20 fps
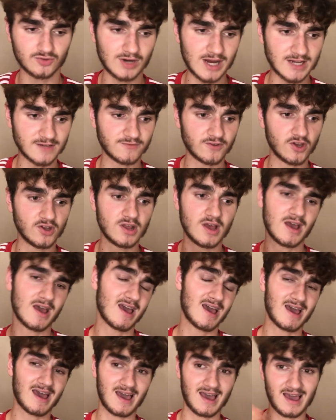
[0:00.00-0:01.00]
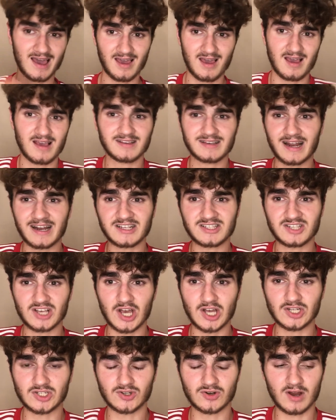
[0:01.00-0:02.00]
Rashford. He's had his
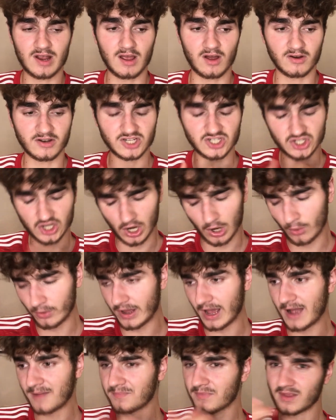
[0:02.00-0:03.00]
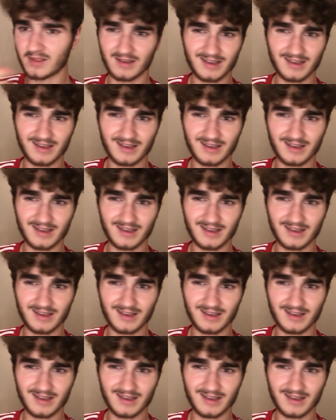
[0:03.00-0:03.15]
surgery on his shoulder.